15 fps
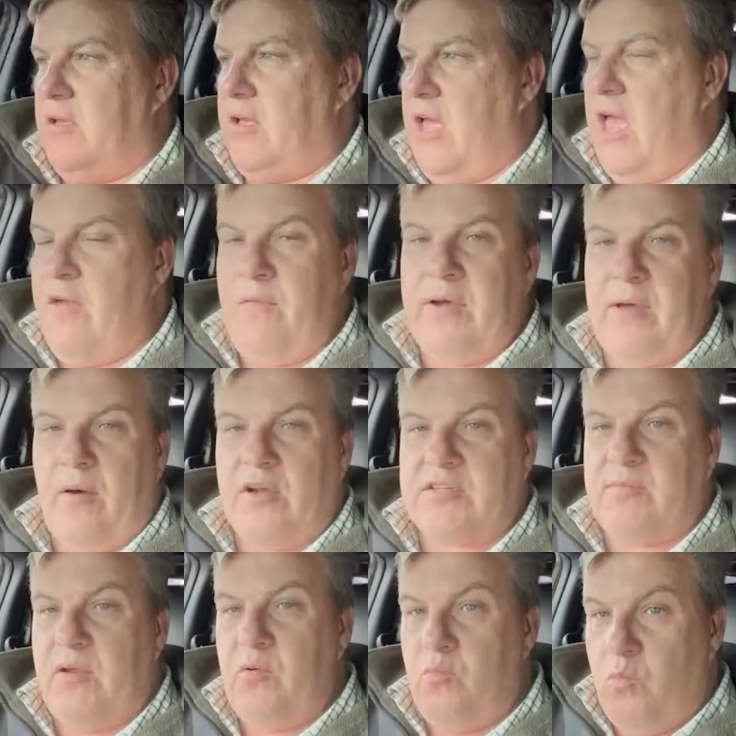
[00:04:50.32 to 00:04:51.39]
everyone kept
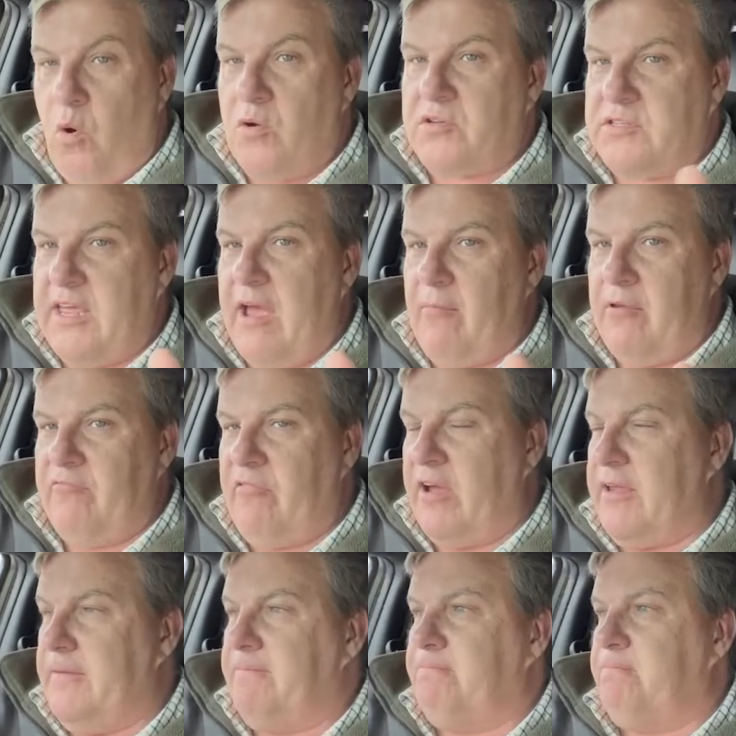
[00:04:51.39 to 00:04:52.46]
asking me what's the hourly
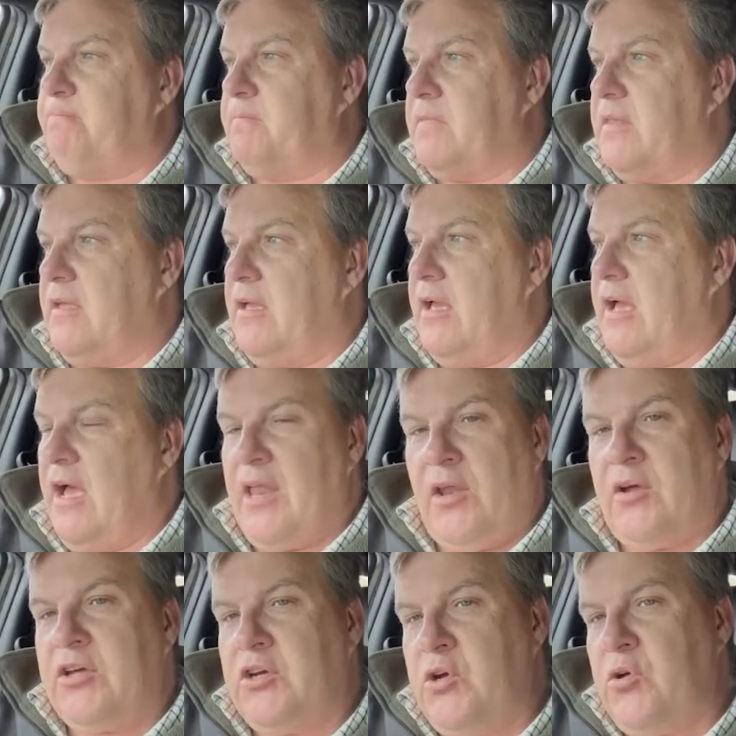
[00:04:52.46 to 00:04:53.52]
rate, and
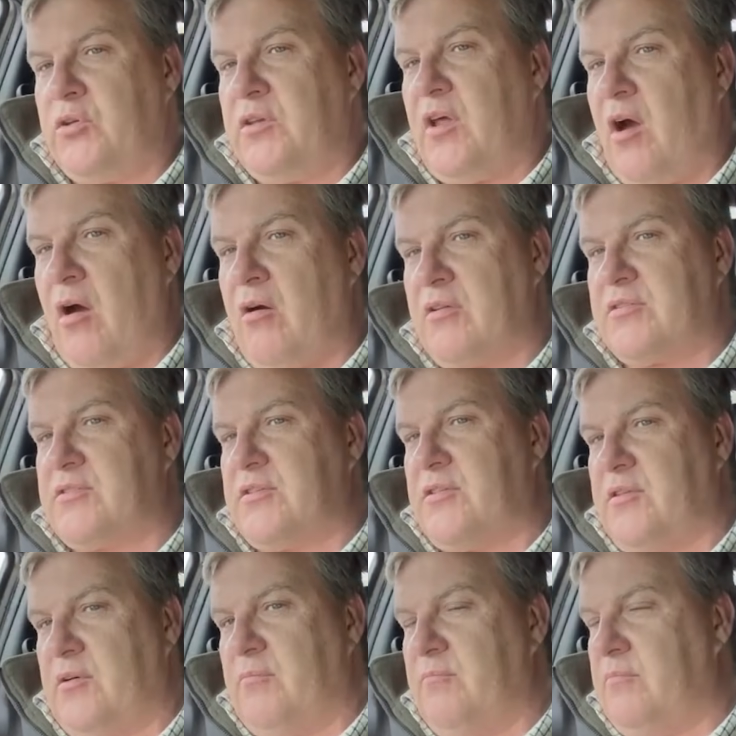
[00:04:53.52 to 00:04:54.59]
I couldn't answer
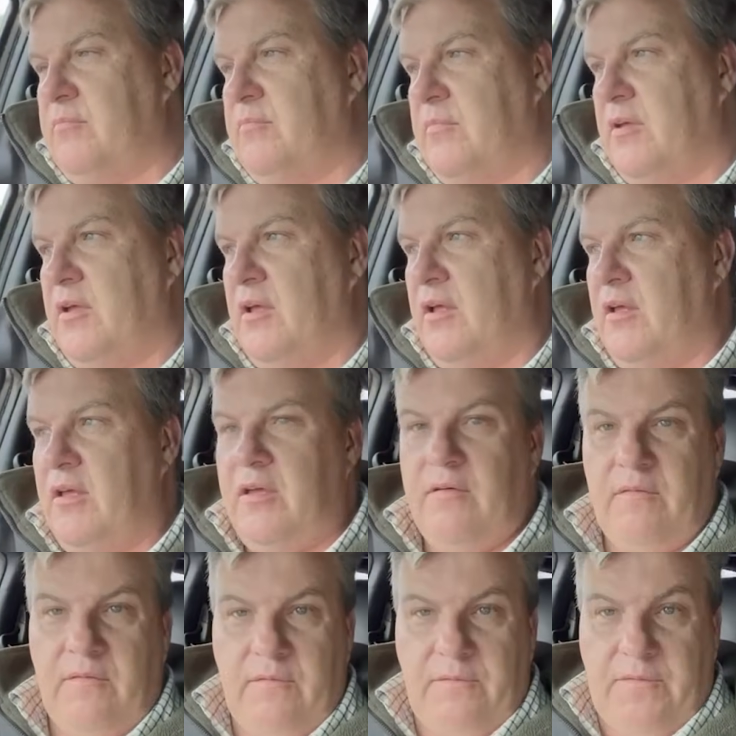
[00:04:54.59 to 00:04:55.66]
them
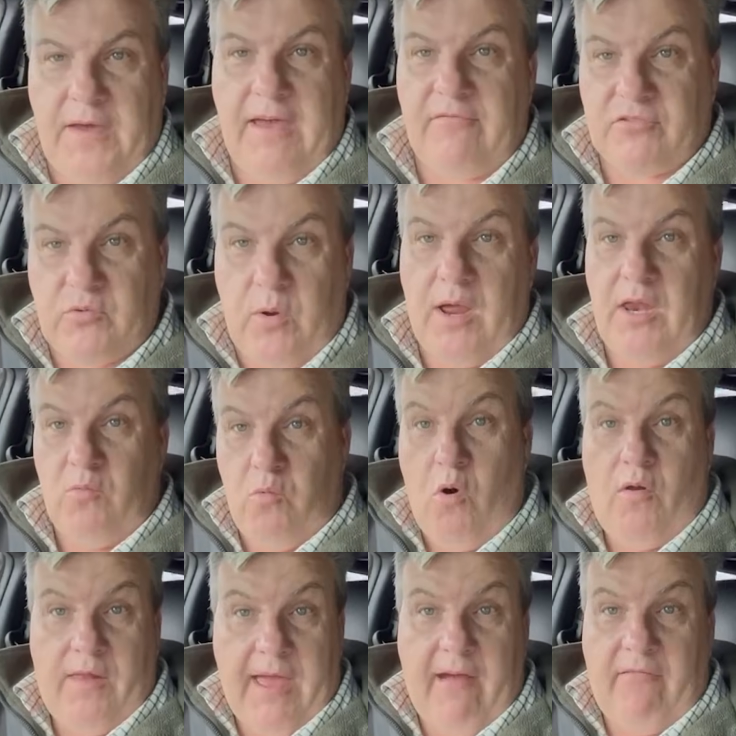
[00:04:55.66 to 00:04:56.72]
fair and squarely
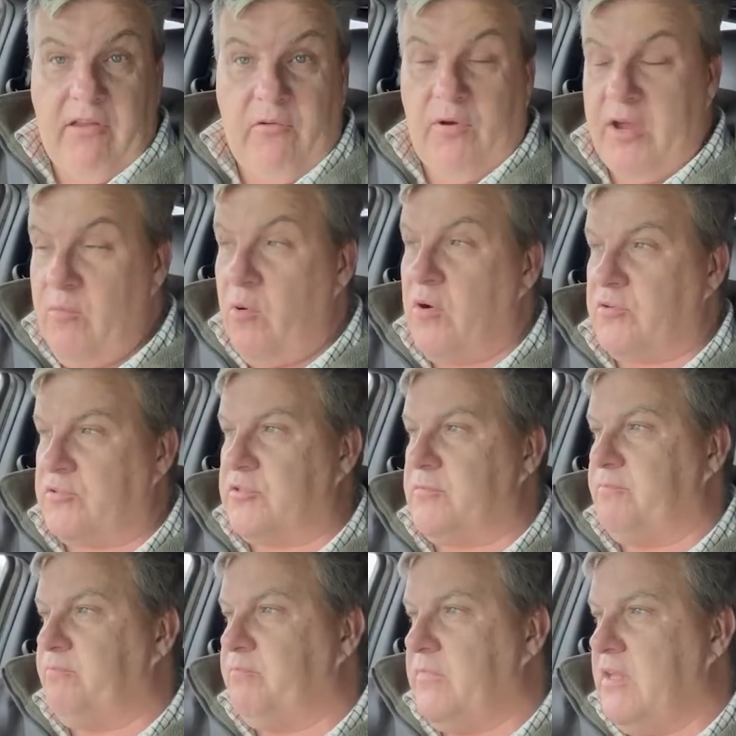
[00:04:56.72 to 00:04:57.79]
what the hourly rate was,
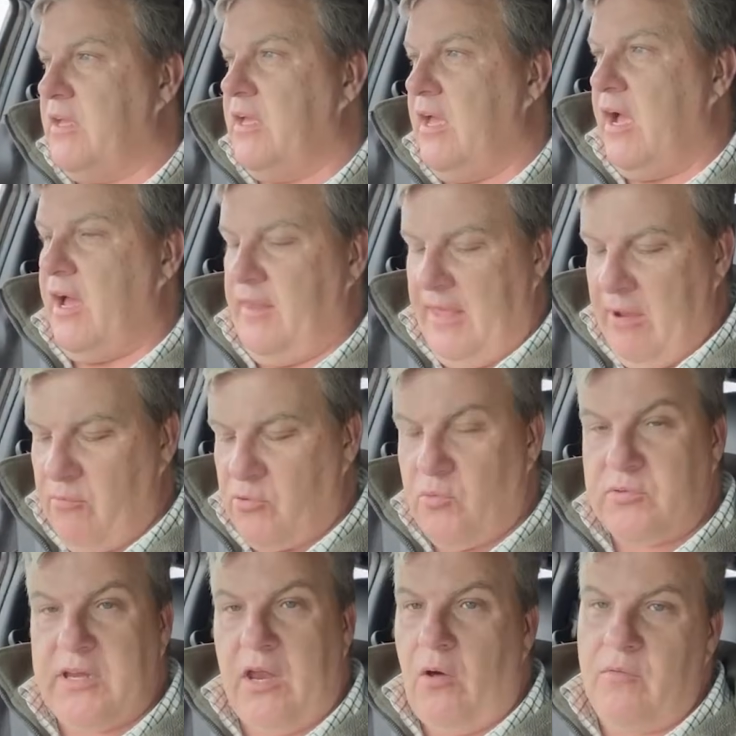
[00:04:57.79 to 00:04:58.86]
and they was all
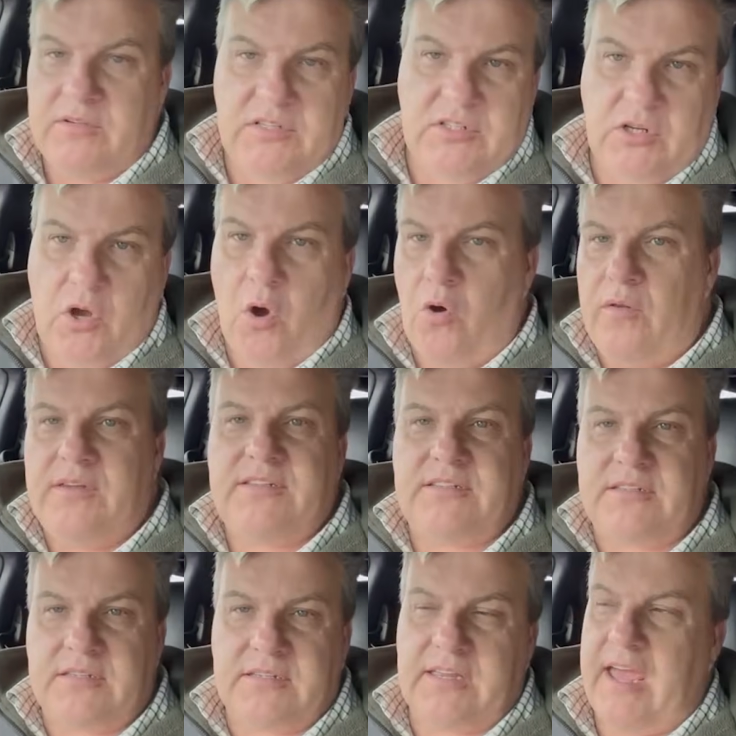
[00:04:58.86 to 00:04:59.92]
saying, oh, this is a con, this
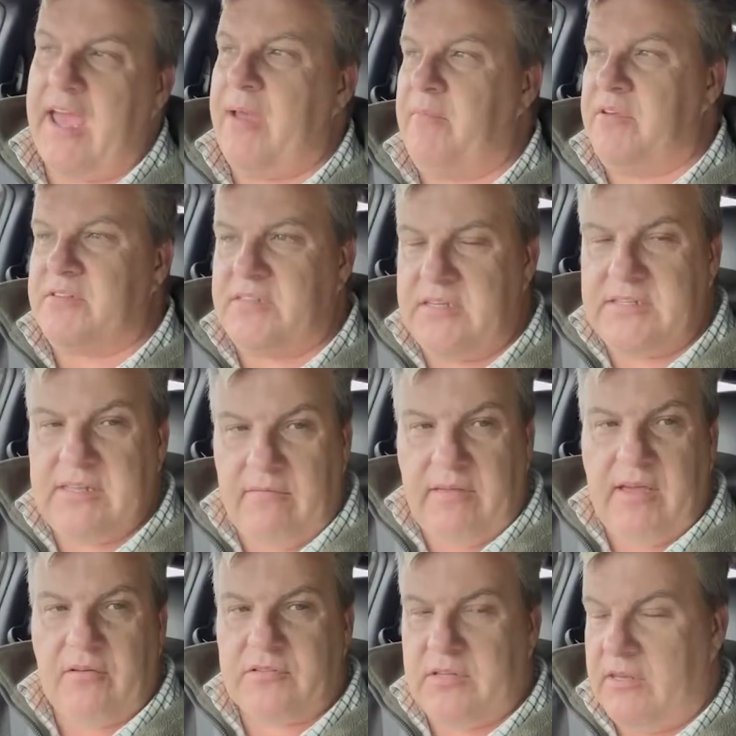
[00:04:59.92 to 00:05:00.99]
is a scam, it's this,
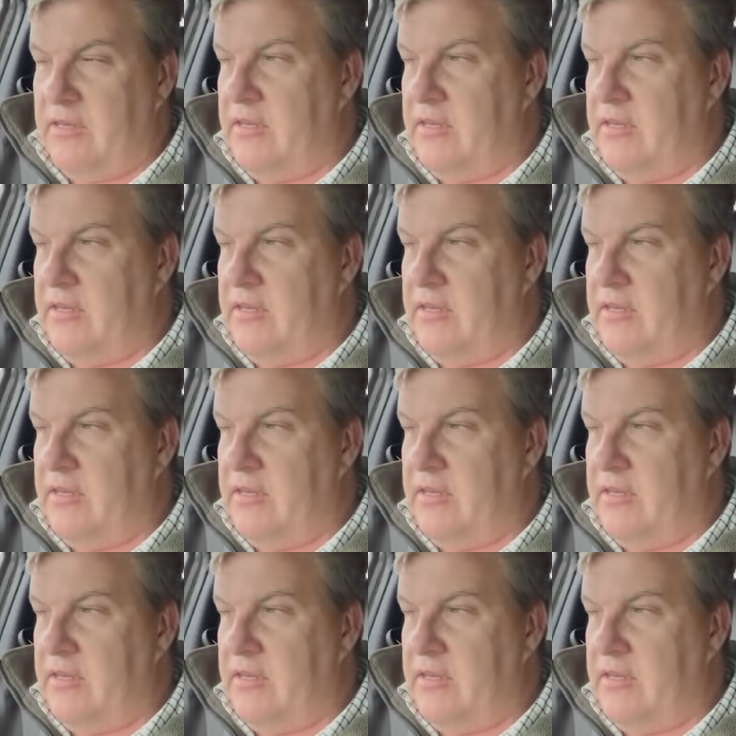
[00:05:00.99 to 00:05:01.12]
everything else.